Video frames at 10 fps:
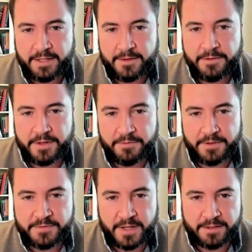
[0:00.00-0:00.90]
e even
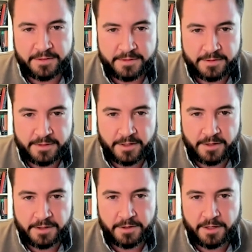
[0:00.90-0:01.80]
if it's found
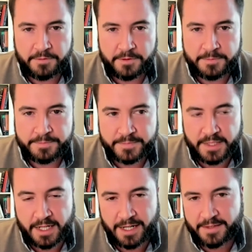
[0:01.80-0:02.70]
uh, unlawful.
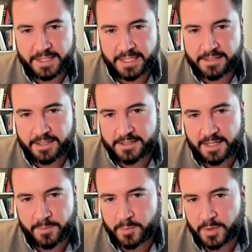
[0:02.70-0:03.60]
I think that's the
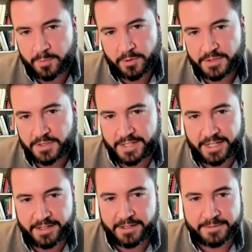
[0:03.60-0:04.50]
same approach they're
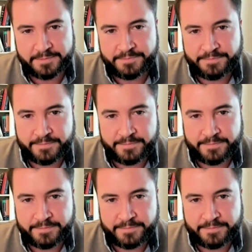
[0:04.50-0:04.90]
taking here.